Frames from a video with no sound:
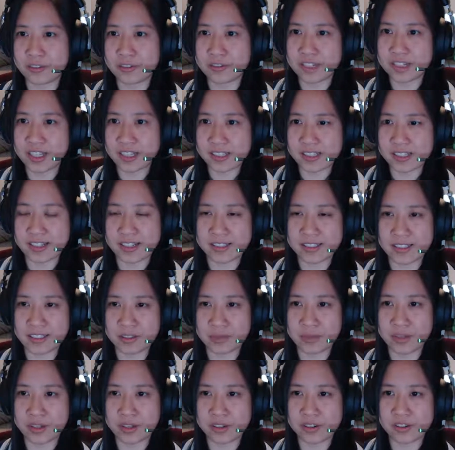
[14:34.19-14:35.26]
data that
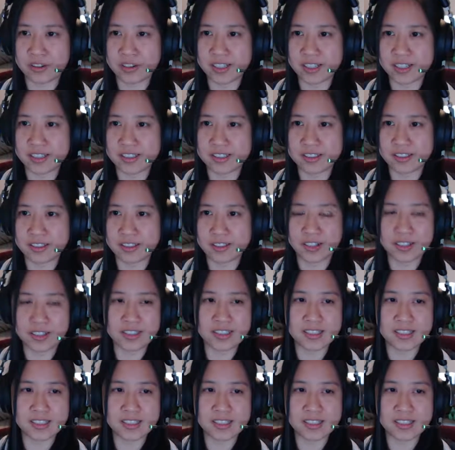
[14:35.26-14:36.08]
we are collecting, right?